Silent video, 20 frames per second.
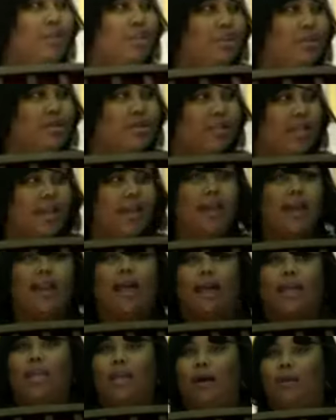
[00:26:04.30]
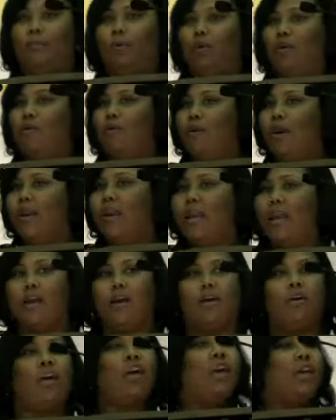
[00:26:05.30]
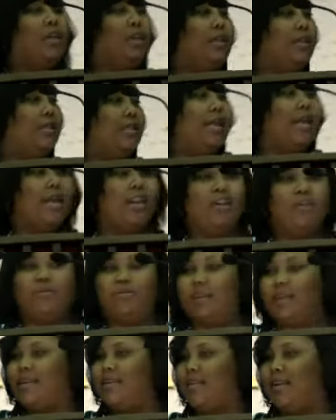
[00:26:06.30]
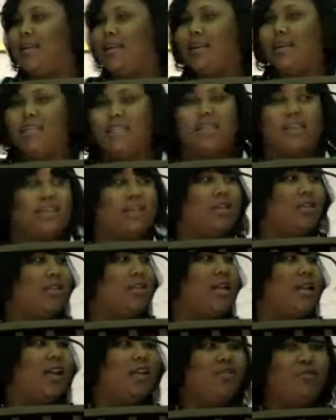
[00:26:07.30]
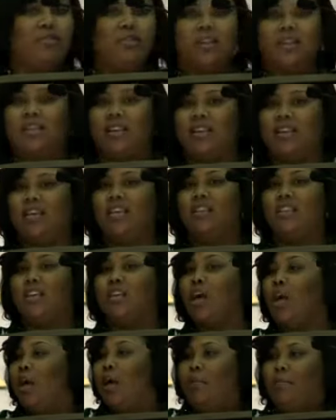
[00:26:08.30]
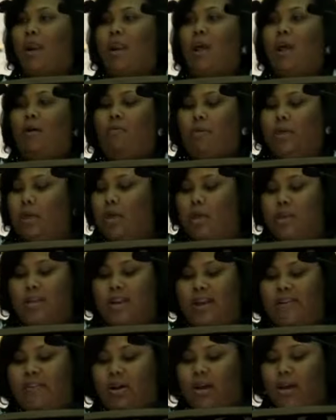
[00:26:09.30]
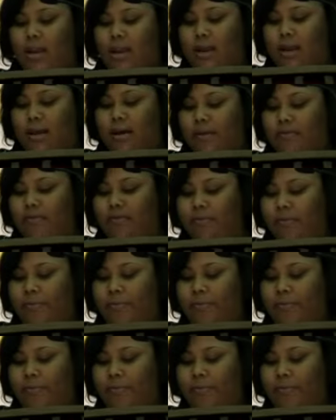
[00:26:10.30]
what you said. I kept going here. You said do this. I did this. You said do this. I did this. But no, it's never good enough.